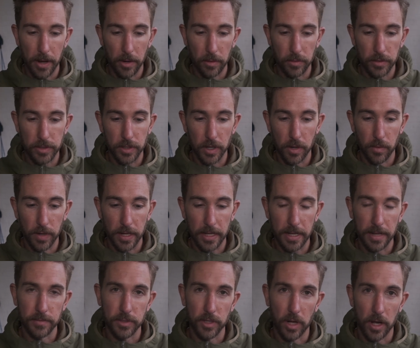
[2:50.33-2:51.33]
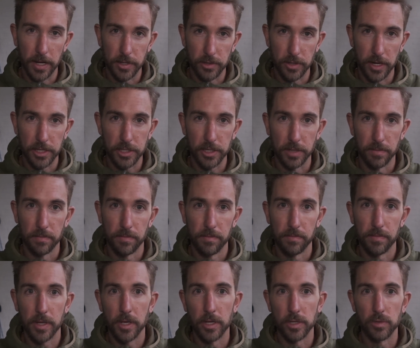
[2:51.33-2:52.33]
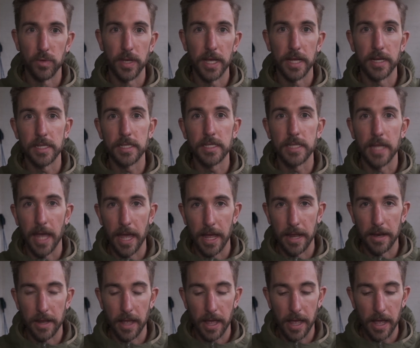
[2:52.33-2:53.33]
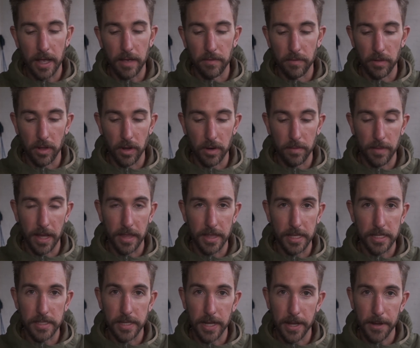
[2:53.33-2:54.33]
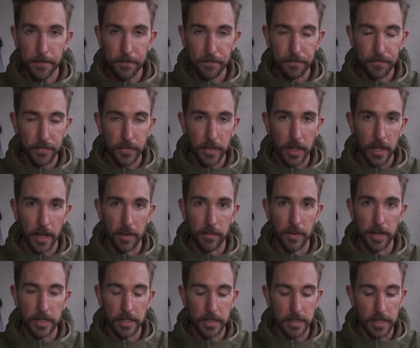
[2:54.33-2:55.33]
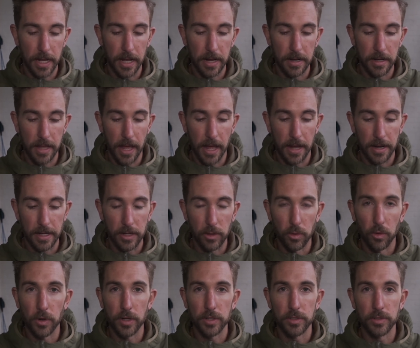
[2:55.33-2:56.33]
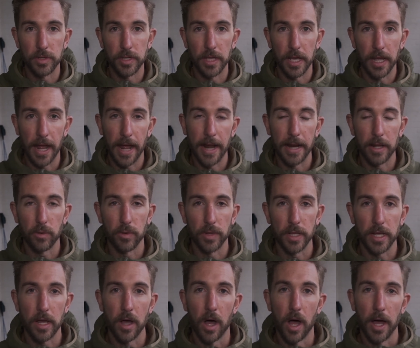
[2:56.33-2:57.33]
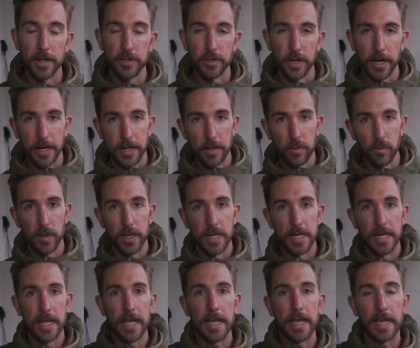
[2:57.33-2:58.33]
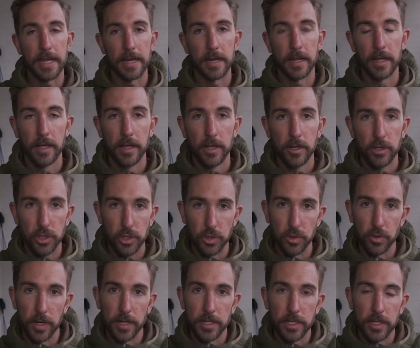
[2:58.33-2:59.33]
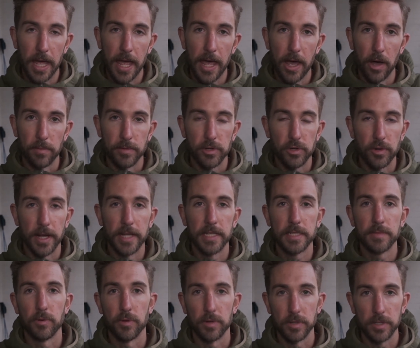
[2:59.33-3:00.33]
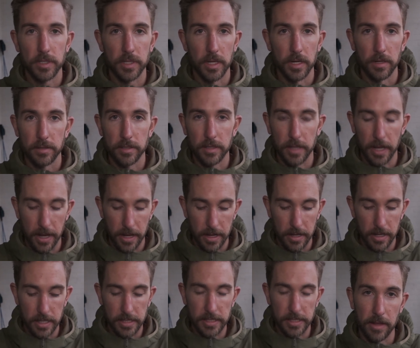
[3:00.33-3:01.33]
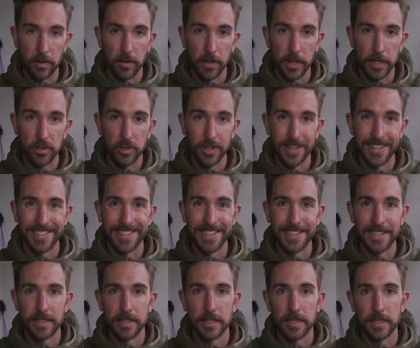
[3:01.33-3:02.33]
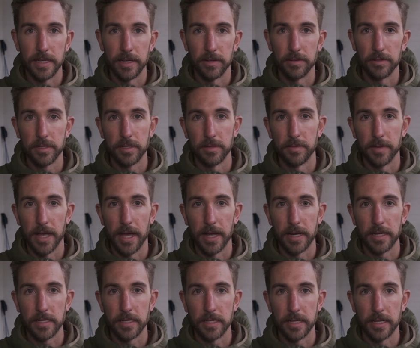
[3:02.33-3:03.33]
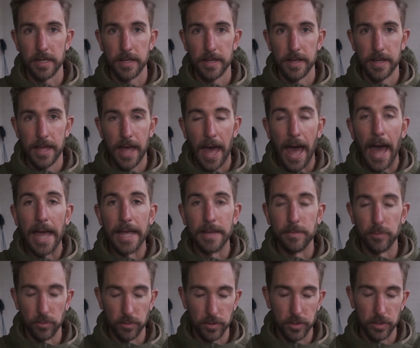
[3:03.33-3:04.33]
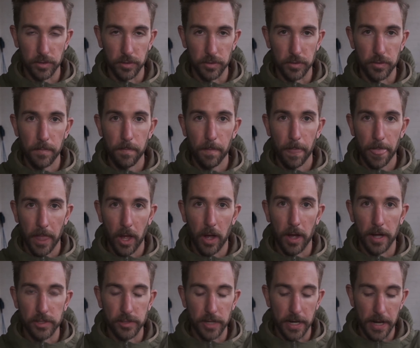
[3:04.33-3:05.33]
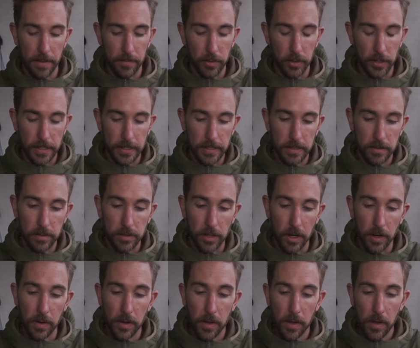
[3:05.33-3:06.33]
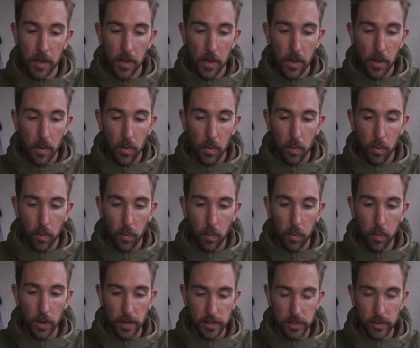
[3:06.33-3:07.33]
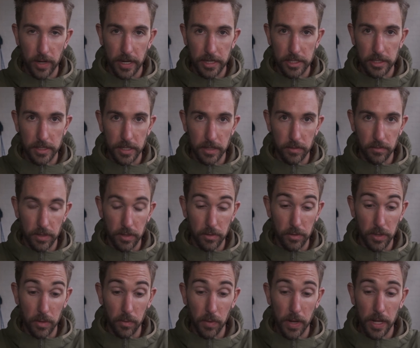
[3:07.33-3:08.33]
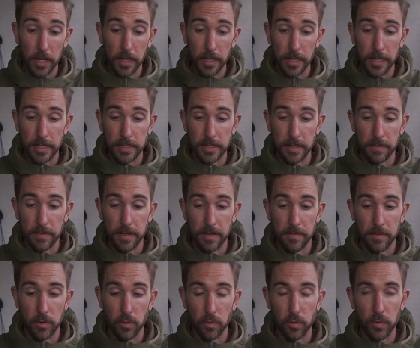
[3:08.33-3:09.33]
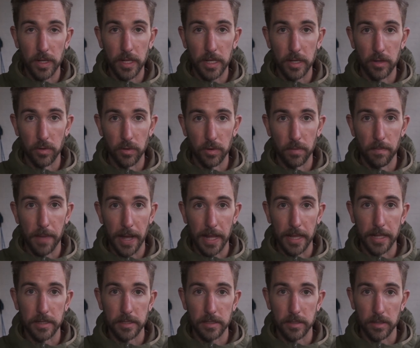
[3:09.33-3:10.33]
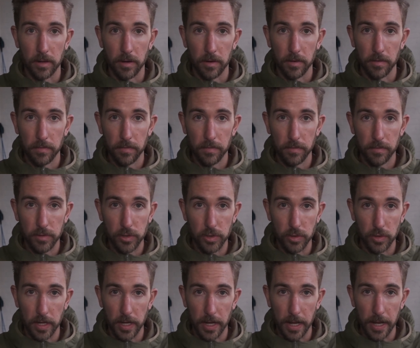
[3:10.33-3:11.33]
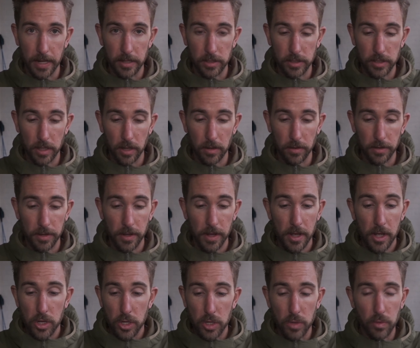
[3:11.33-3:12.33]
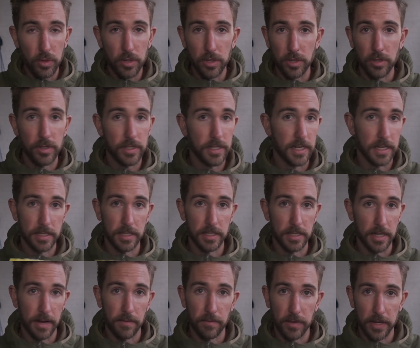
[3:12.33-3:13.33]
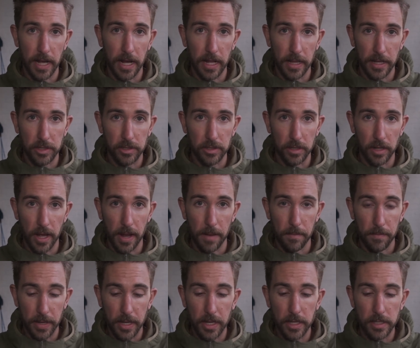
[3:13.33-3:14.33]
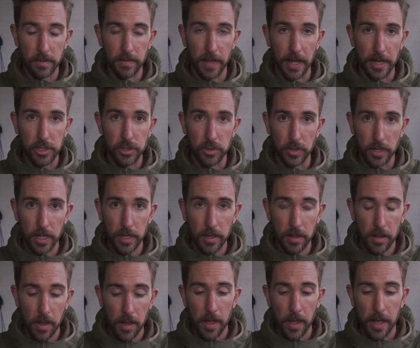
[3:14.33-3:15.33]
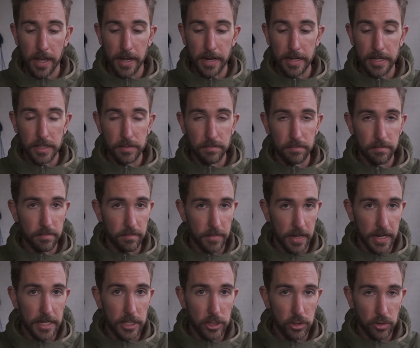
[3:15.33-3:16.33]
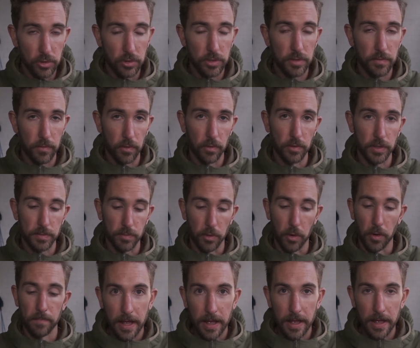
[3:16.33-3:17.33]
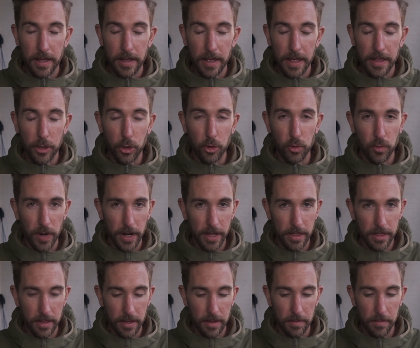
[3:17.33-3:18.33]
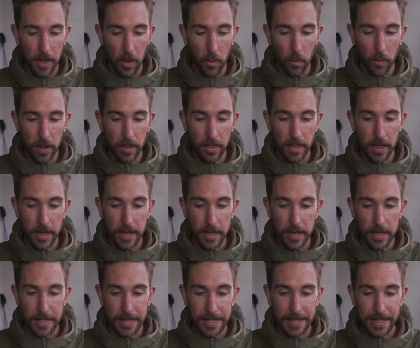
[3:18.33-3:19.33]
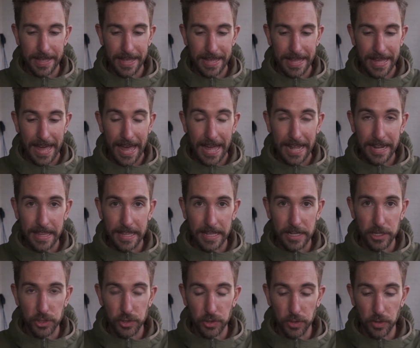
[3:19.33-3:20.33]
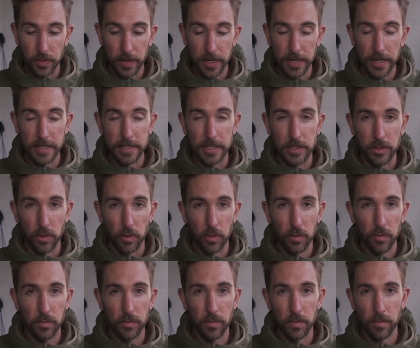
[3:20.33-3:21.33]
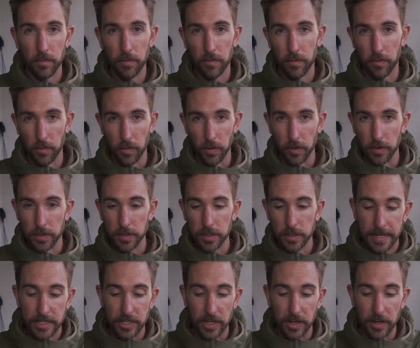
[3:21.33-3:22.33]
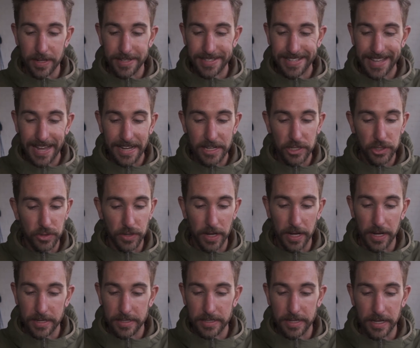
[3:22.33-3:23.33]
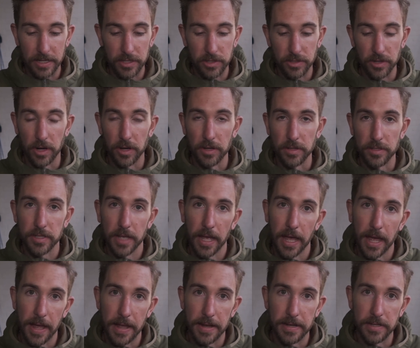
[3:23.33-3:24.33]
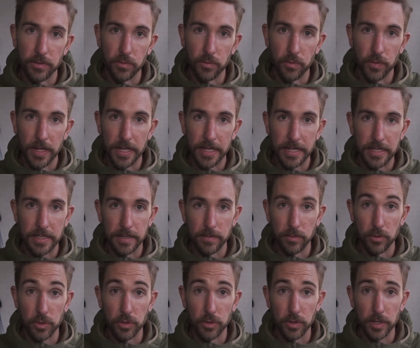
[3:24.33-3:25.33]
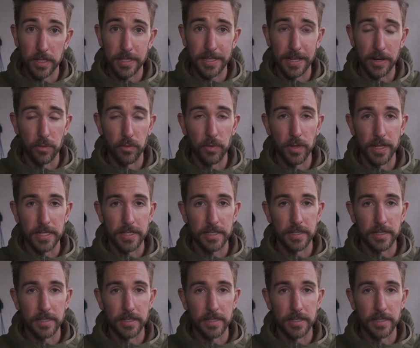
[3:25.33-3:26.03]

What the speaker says: also when it comes to hydration, because we understand a heck of a lot about this now, and we understand that in order to get adequately hydrated, we need sugar to help transport salt and these electrolytes into the cells to be actually able to hydrate our bodies. So what Skratch has done really, really well is they've given a really good balance of sugar and salt. You wouldn't use these as an everyday electrolyte because of that sugar. It is used for sport. And the great thing about where they add their sugar in is it's all from fruits. So it's cane sugar, dextrose, and really simple sugars that are really